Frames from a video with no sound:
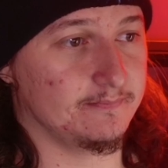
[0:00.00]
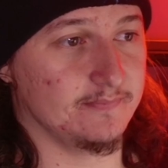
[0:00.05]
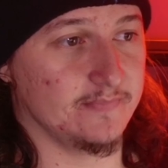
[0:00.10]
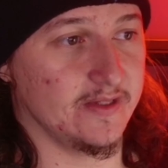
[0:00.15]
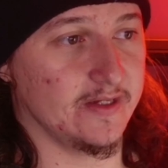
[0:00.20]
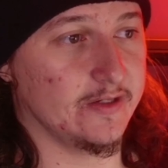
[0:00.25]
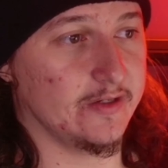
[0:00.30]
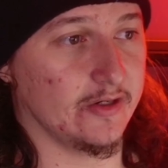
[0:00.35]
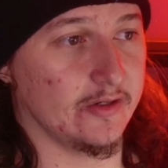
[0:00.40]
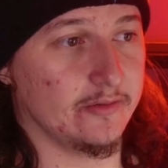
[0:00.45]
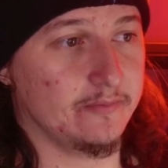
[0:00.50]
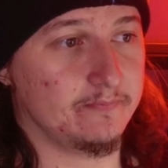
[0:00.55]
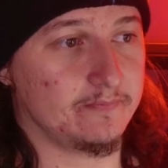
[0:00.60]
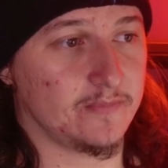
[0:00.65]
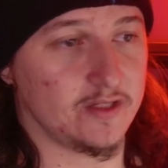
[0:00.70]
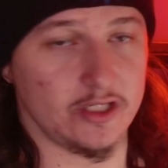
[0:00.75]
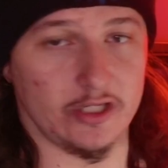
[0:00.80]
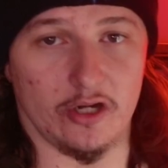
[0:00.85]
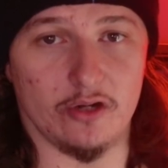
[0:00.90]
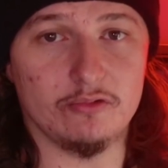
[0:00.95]
you know,
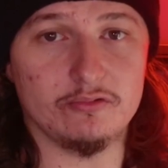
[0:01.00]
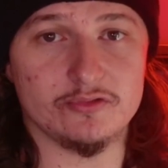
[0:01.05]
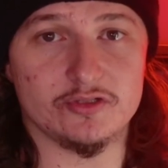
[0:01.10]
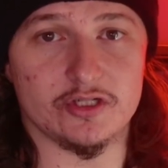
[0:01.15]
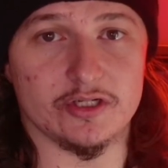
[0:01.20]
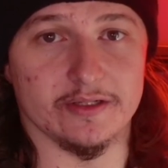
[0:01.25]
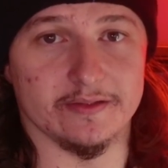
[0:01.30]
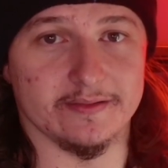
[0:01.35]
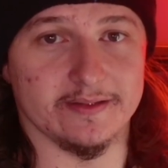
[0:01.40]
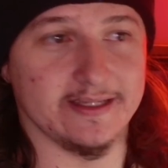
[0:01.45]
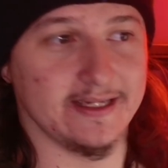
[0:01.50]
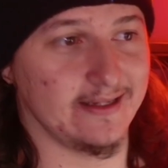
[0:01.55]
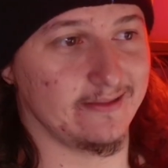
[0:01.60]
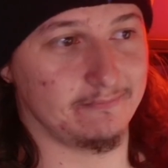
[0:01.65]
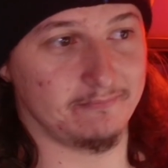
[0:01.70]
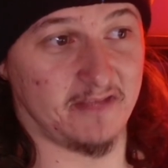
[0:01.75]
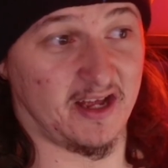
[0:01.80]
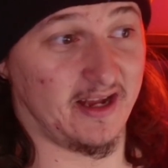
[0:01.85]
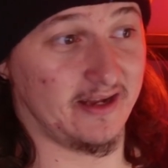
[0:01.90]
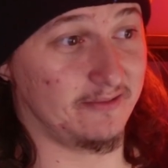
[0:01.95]
culture that
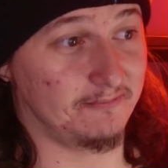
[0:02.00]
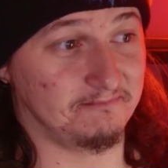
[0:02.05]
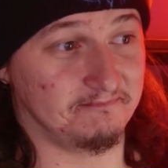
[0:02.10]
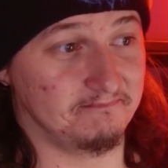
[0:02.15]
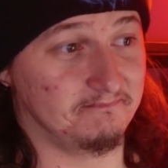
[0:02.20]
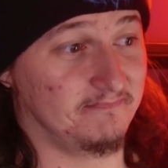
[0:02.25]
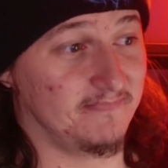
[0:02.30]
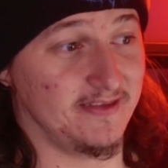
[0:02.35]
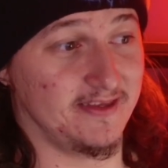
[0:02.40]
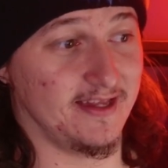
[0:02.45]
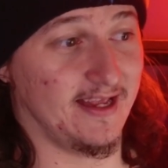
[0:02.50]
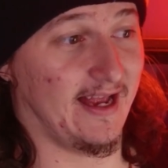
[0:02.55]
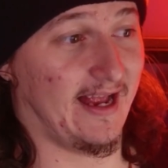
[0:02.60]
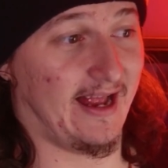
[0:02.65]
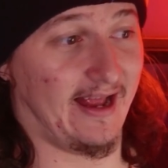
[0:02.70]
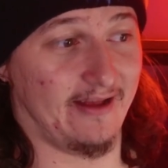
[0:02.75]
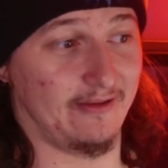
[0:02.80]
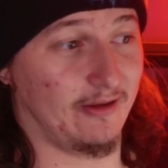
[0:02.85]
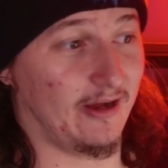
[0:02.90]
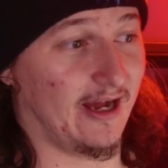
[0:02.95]

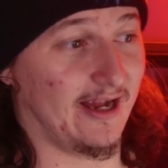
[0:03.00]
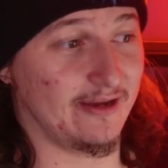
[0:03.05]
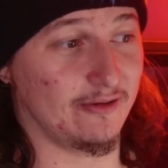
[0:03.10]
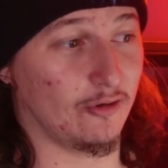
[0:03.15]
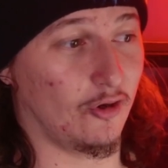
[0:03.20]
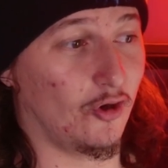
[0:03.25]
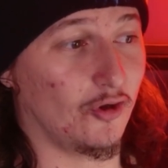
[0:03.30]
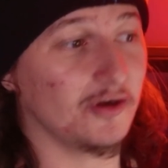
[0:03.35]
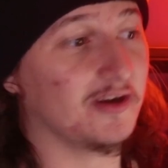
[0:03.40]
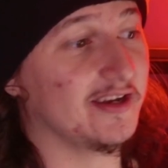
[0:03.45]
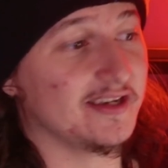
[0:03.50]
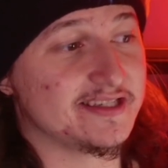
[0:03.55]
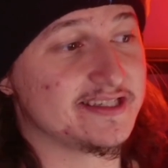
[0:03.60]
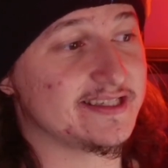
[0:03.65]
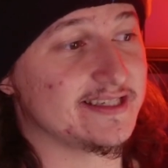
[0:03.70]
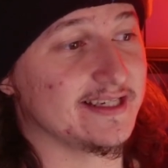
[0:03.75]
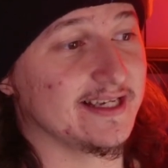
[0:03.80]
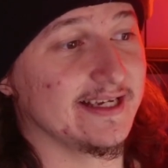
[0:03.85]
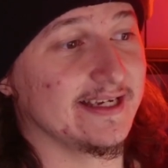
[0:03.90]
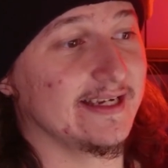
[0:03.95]
I
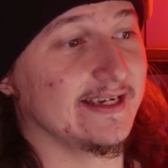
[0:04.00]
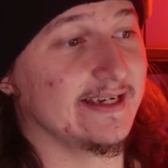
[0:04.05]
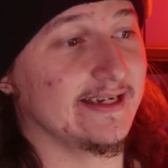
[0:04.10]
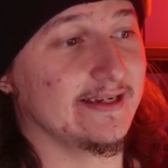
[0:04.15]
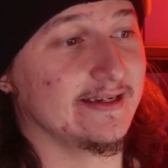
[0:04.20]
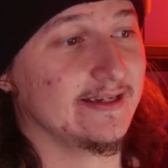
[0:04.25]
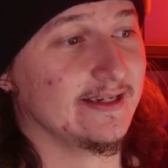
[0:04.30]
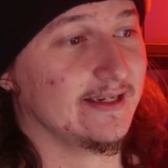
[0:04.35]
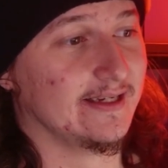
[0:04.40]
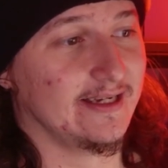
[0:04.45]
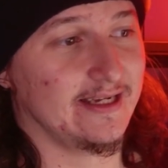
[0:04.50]
honestly,